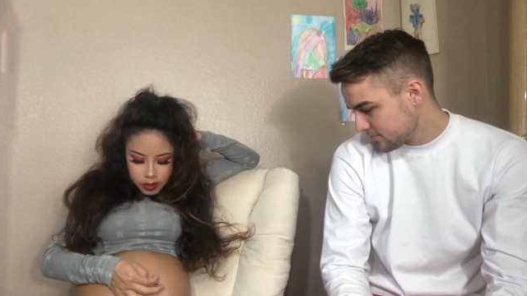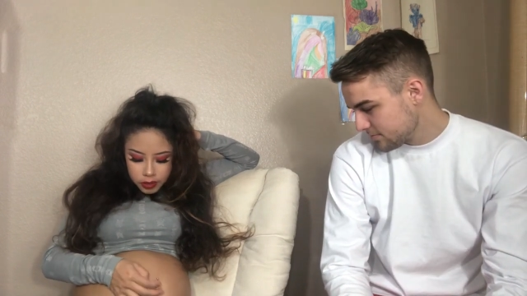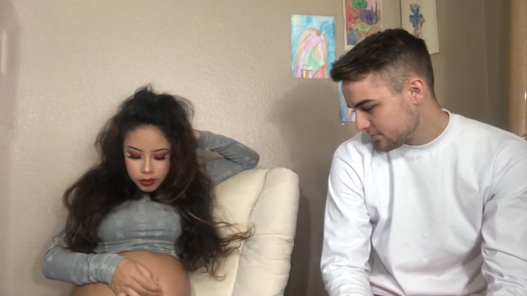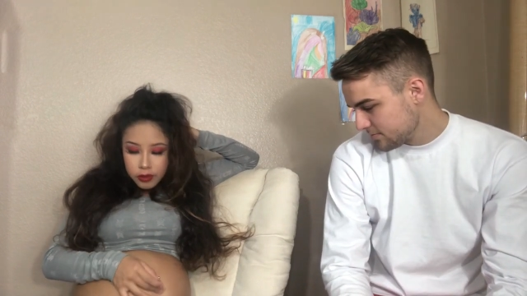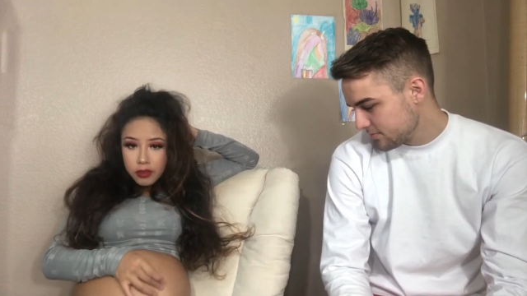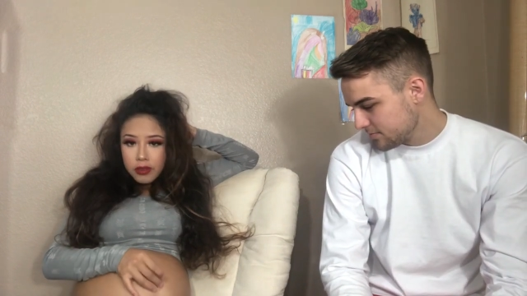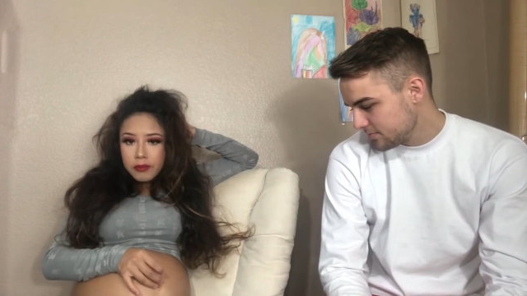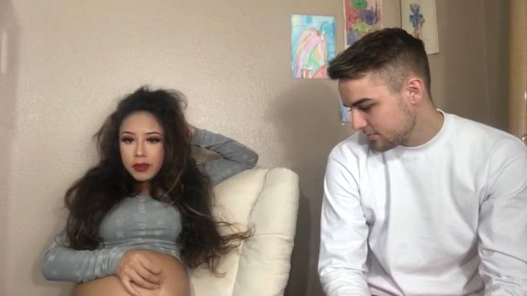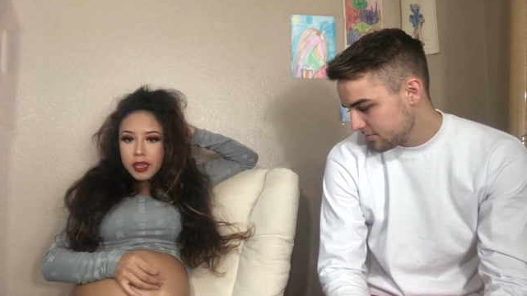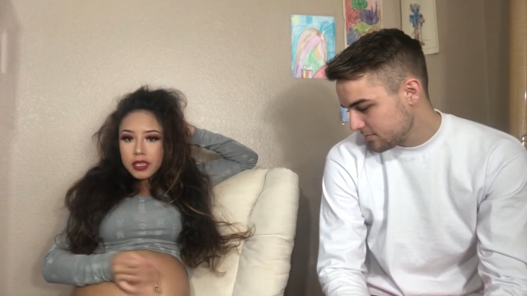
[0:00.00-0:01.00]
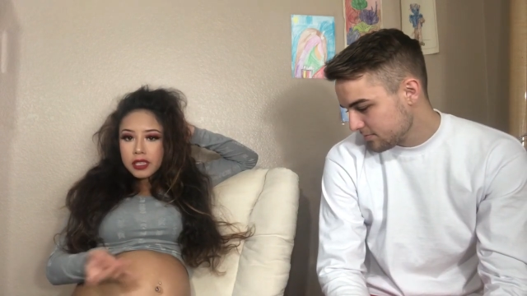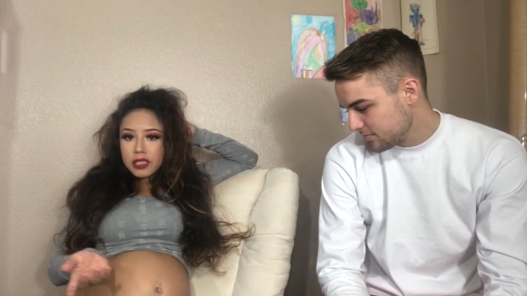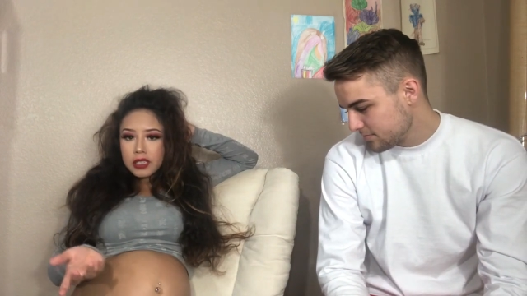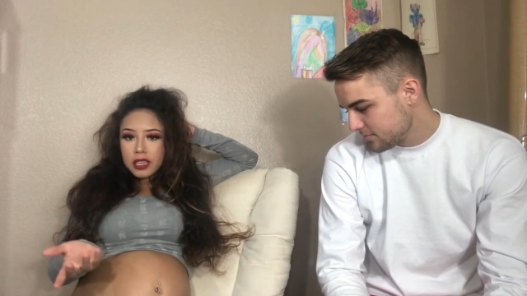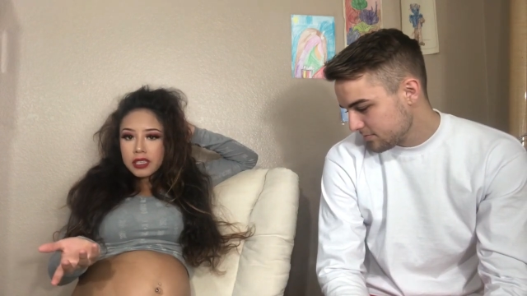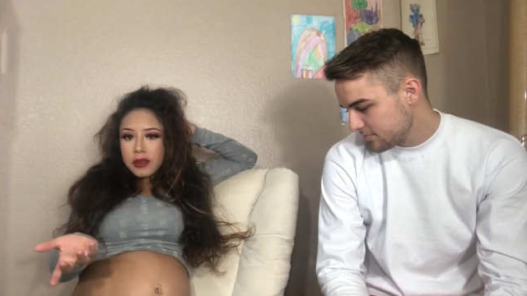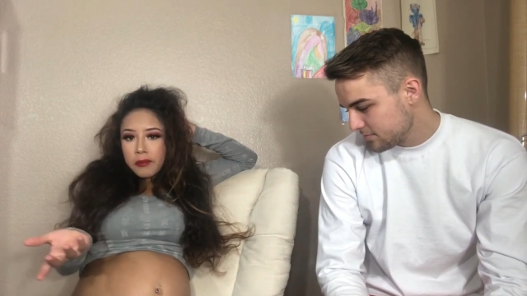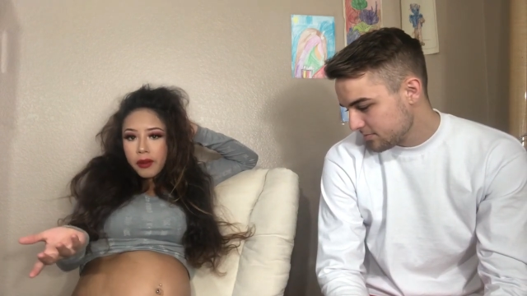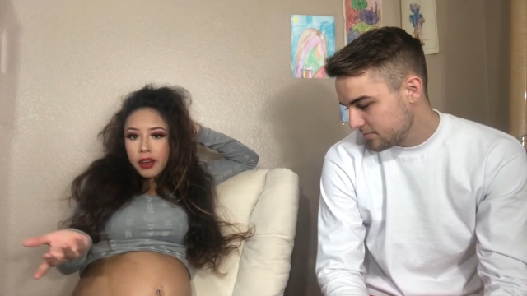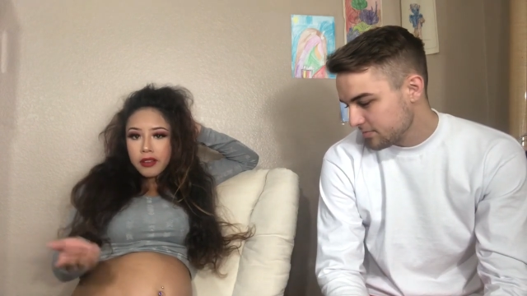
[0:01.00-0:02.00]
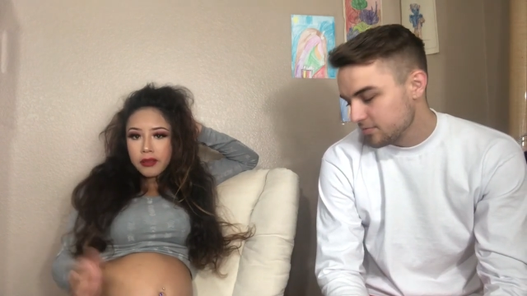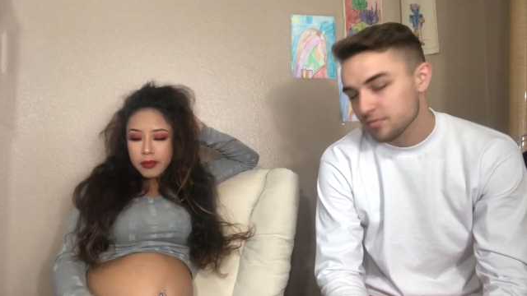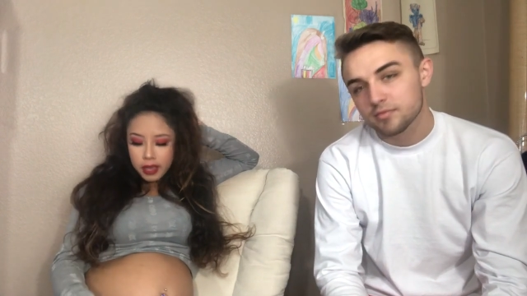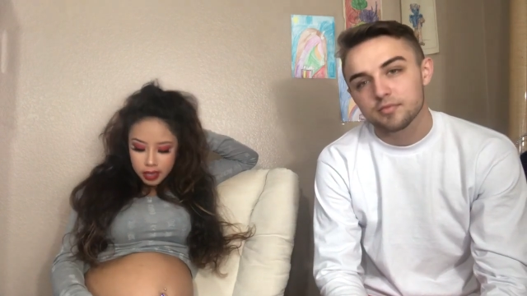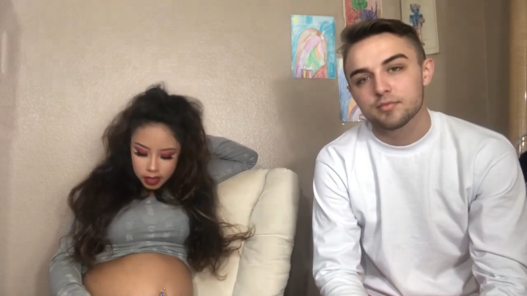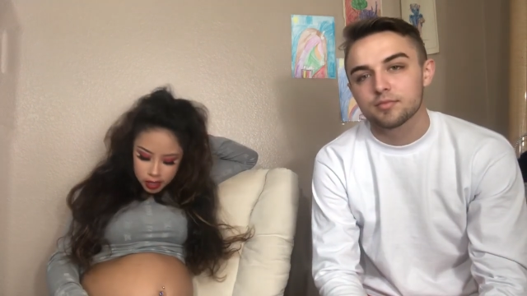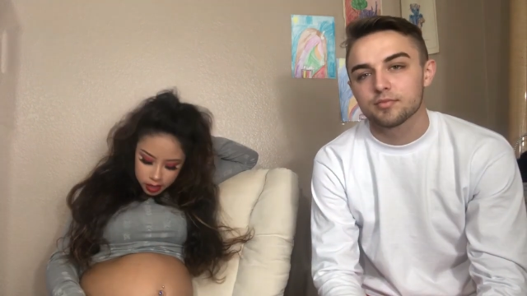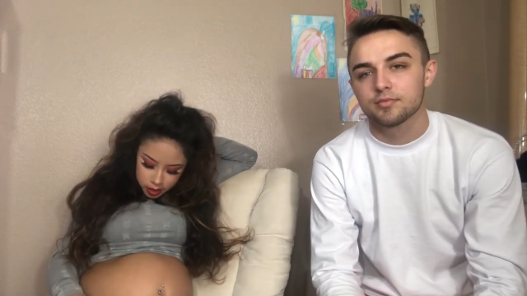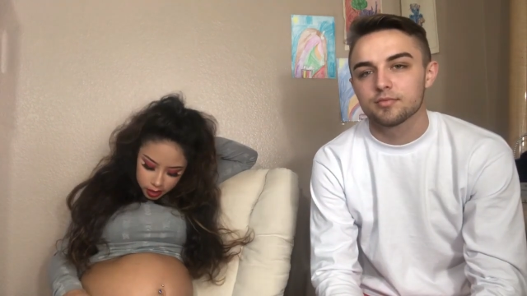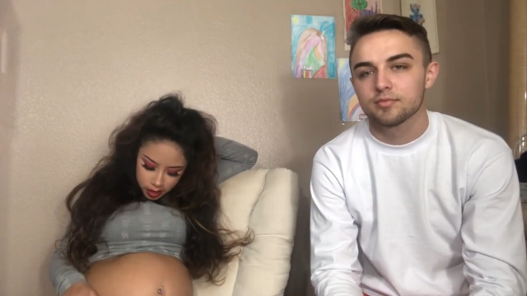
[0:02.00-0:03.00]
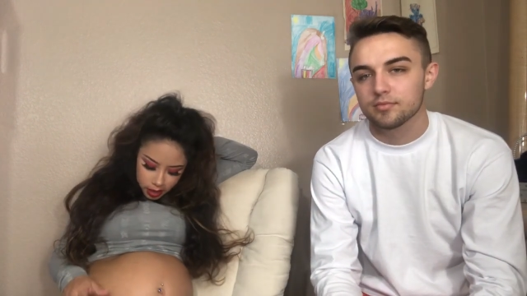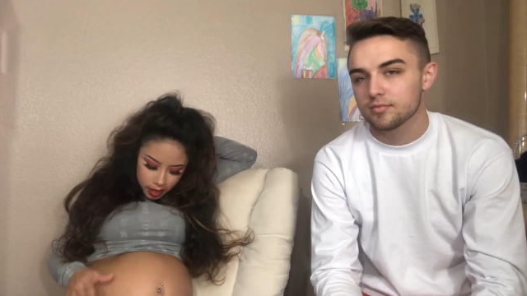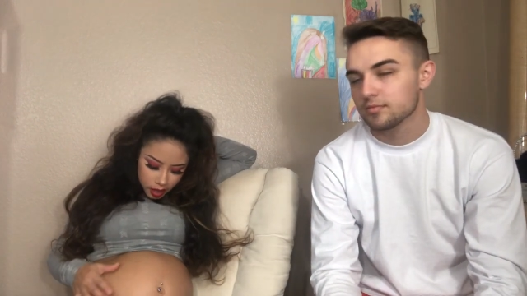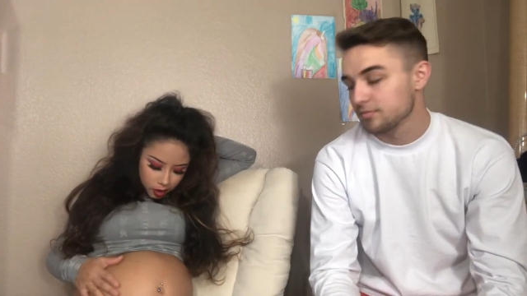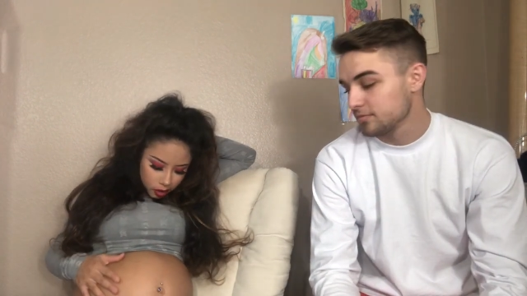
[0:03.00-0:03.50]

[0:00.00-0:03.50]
Speaker 1: soon because it doesn't bother me at